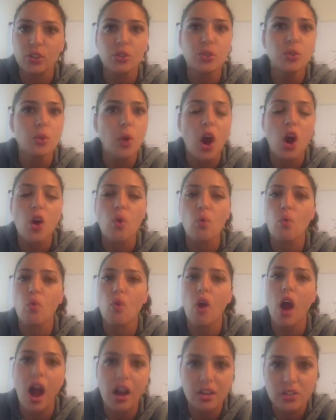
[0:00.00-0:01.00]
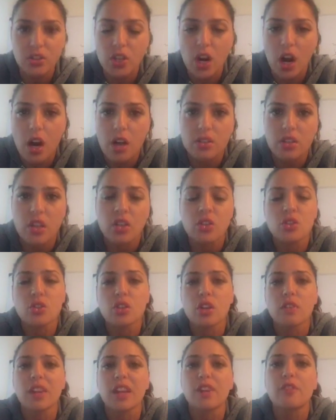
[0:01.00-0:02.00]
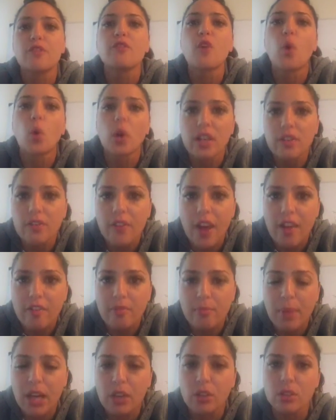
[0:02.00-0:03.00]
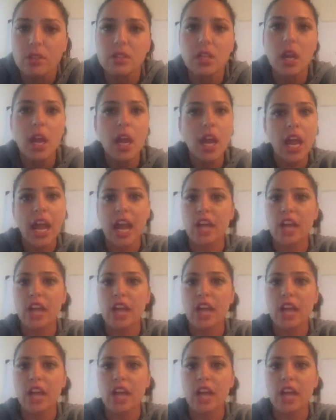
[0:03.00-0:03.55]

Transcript: You are rock stars and deserve like 45 medals